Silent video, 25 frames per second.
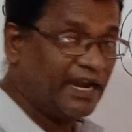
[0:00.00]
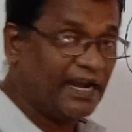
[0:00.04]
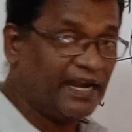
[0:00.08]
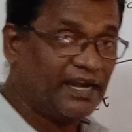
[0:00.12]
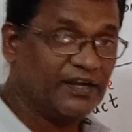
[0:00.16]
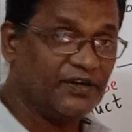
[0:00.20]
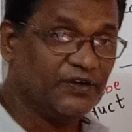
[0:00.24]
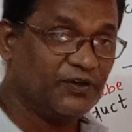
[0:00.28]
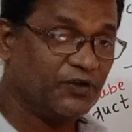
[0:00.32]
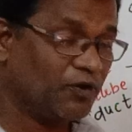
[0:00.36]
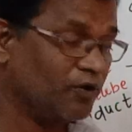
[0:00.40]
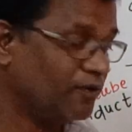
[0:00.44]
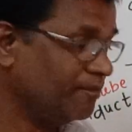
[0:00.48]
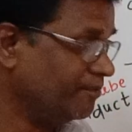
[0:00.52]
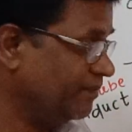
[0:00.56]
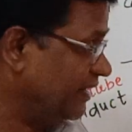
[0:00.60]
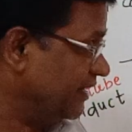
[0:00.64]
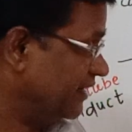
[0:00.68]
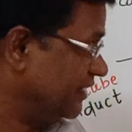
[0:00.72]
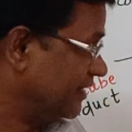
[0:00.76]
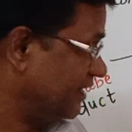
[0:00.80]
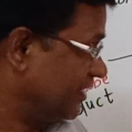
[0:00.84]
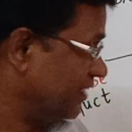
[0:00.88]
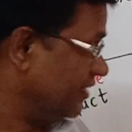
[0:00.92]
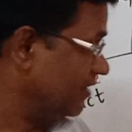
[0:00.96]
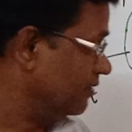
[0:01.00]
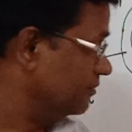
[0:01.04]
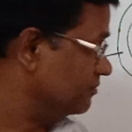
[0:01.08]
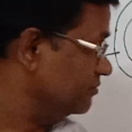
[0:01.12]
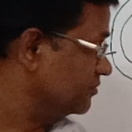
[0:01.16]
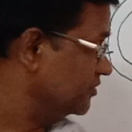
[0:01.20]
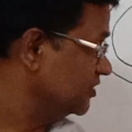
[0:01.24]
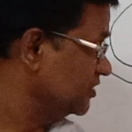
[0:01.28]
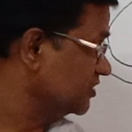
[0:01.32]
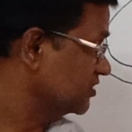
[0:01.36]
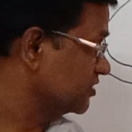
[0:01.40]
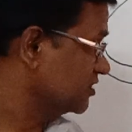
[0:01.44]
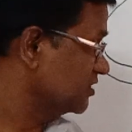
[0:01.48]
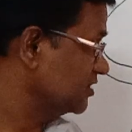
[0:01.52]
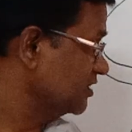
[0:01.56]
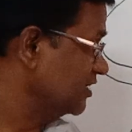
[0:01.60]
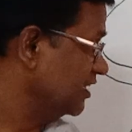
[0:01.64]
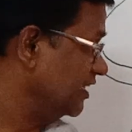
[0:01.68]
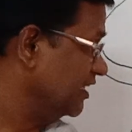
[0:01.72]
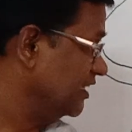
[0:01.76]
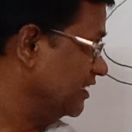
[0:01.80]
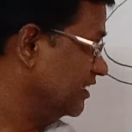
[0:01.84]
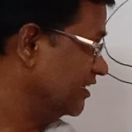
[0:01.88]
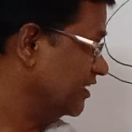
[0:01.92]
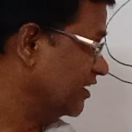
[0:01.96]
Endometrium. This
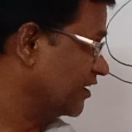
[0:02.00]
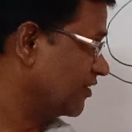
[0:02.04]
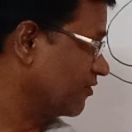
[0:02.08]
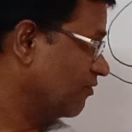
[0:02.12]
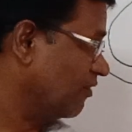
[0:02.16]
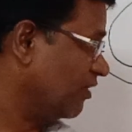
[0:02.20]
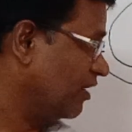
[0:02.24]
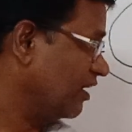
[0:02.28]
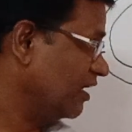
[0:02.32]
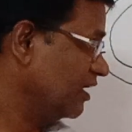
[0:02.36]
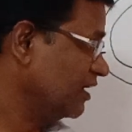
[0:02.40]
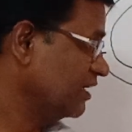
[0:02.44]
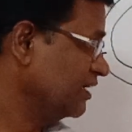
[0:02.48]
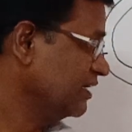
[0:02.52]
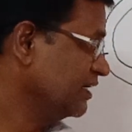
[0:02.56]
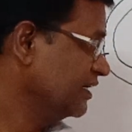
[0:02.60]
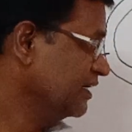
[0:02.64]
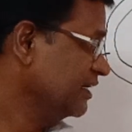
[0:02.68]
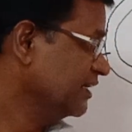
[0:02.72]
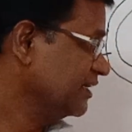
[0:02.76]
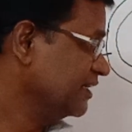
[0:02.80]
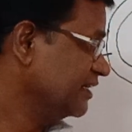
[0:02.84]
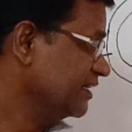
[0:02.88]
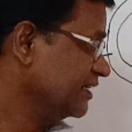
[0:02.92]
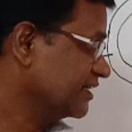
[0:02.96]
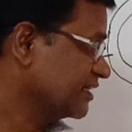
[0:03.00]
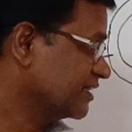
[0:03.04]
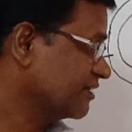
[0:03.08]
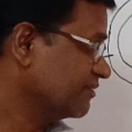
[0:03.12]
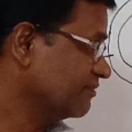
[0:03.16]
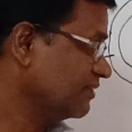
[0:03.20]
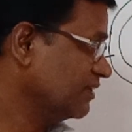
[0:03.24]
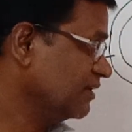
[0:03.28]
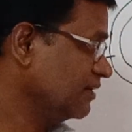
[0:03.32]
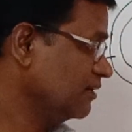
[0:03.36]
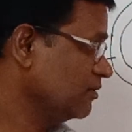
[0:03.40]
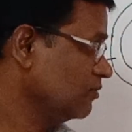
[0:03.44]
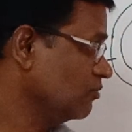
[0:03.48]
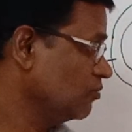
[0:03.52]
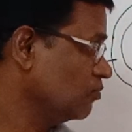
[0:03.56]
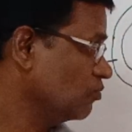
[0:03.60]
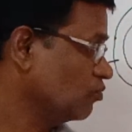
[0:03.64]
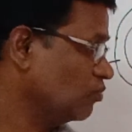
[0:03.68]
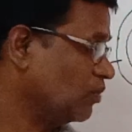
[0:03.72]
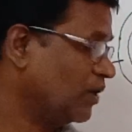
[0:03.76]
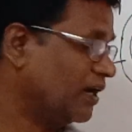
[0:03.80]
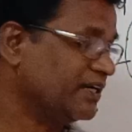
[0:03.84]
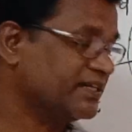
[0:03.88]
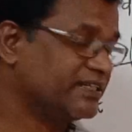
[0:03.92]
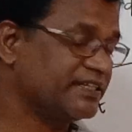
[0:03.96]
inner wall, it
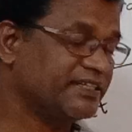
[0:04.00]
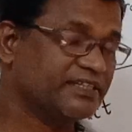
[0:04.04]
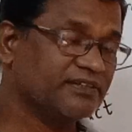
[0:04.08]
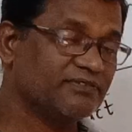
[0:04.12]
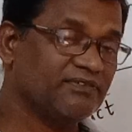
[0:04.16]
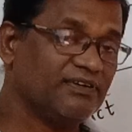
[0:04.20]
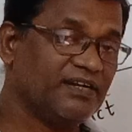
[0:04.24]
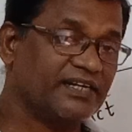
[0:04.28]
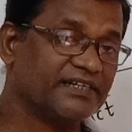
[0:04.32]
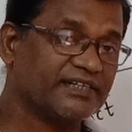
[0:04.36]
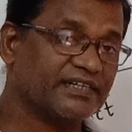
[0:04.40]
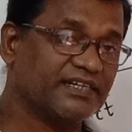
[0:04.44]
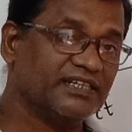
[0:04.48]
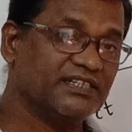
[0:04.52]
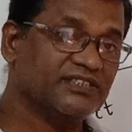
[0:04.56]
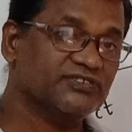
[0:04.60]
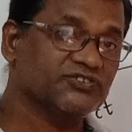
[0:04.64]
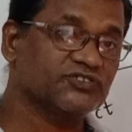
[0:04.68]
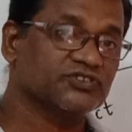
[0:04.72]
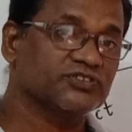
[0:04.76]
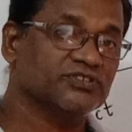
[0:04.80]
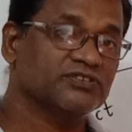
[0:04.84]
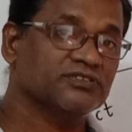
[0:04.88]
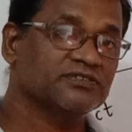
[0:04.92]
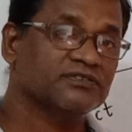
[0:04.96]
will attach?